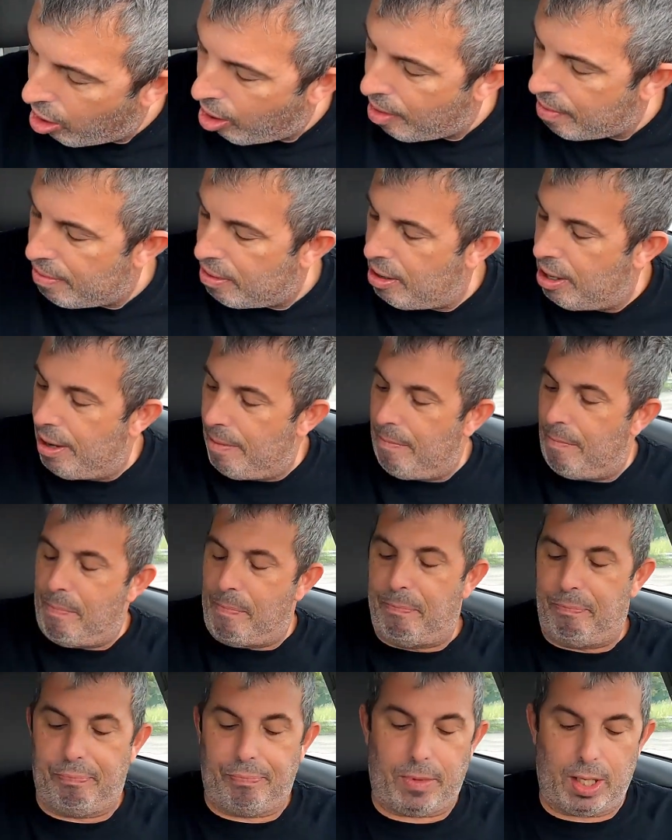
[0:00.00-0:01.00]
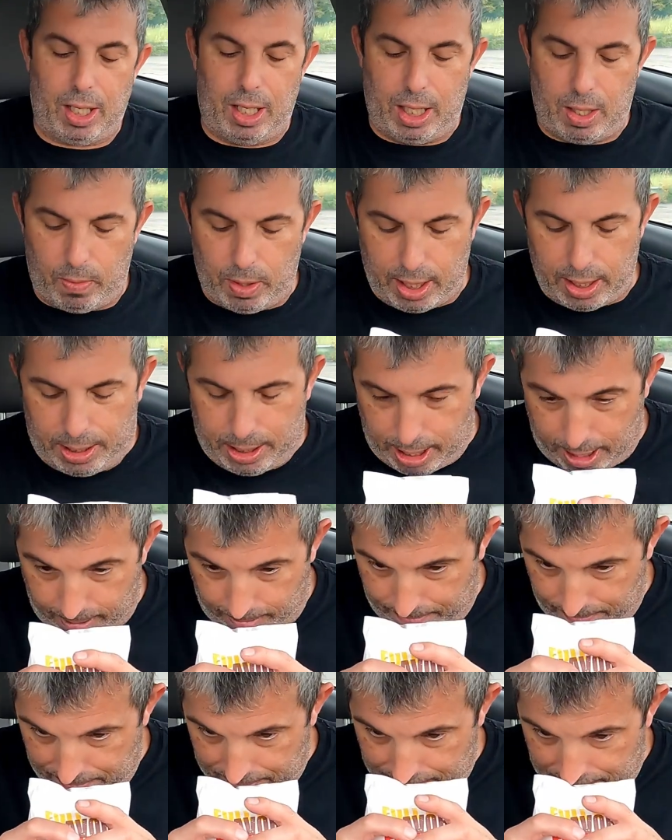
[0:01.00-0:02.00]
All right, and then we get the
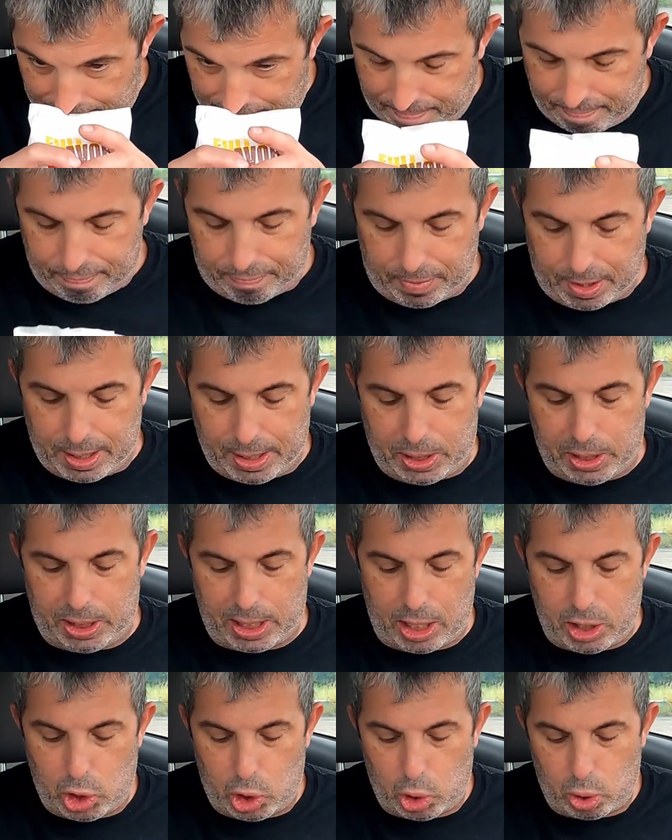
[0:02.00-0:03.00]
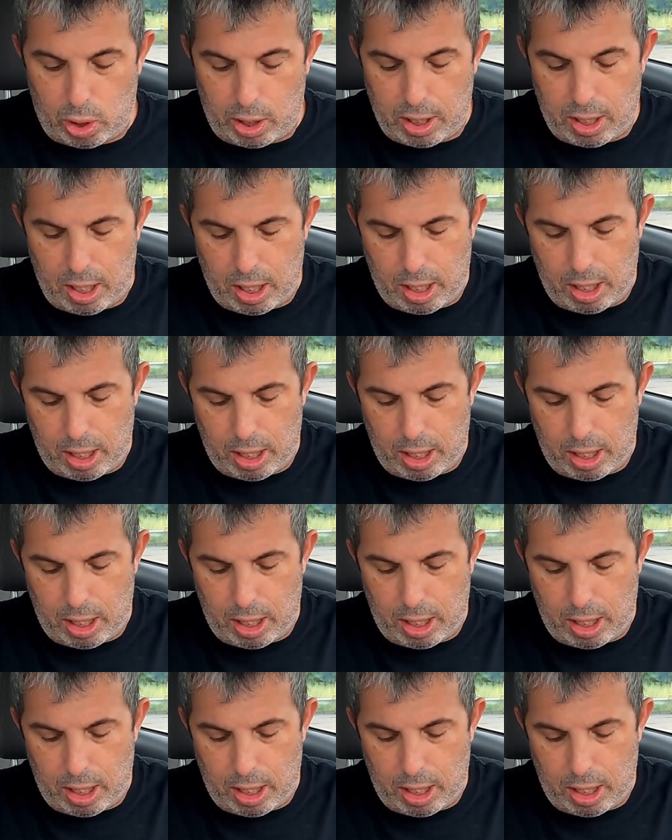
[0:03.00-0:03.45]
Senjoy.